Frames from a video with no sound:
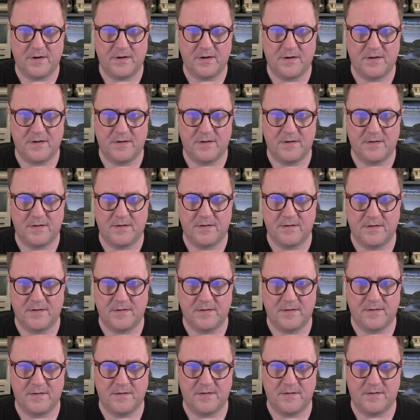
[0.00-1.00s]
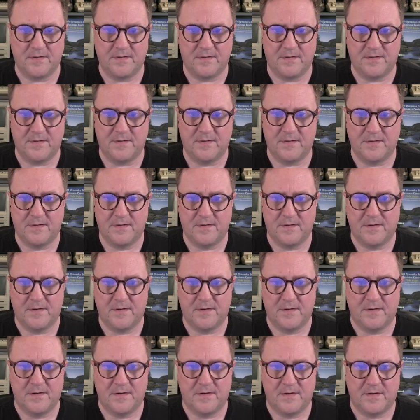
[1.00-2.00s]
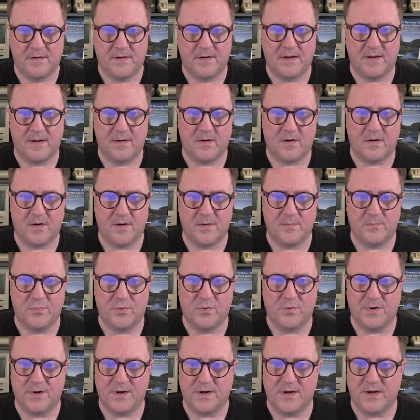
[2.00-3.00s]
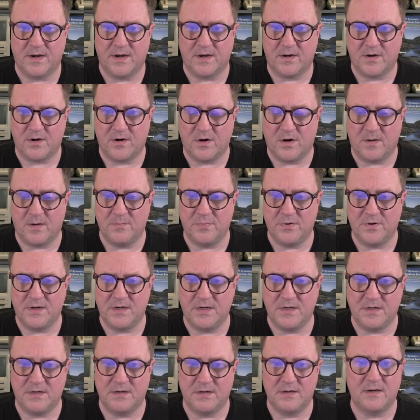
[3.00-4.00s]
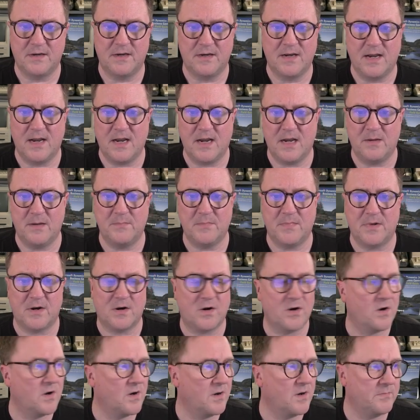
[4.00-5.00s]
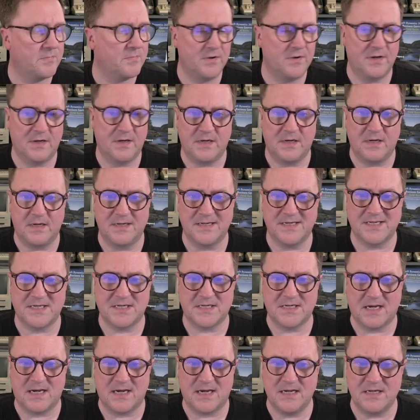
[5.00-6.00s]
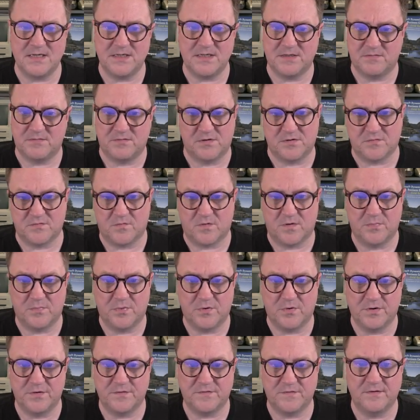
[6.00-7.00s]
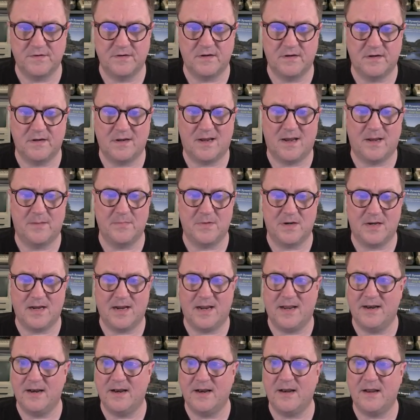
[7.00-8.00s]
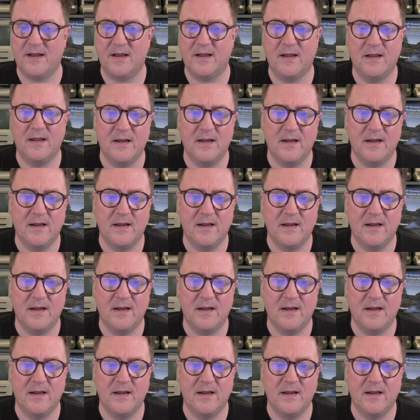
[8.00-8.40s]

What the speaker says: I'm gonna put in a company name, a company size, just one person. I'm in Canada.